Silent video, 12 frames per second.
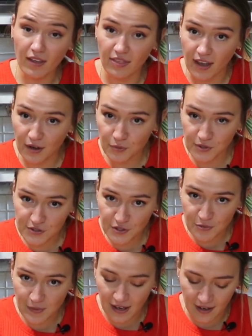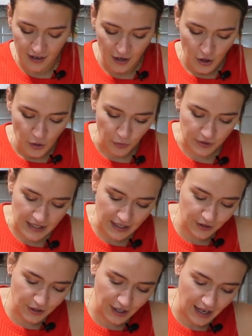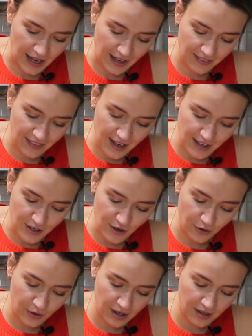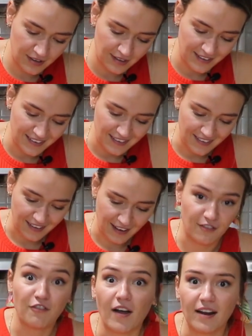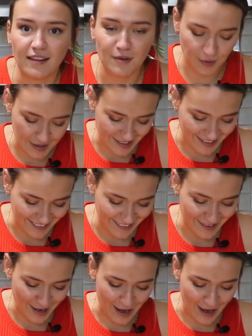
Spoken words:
Then we'll zoom in, we'll take a look at that yolk, and finally we'll dig in.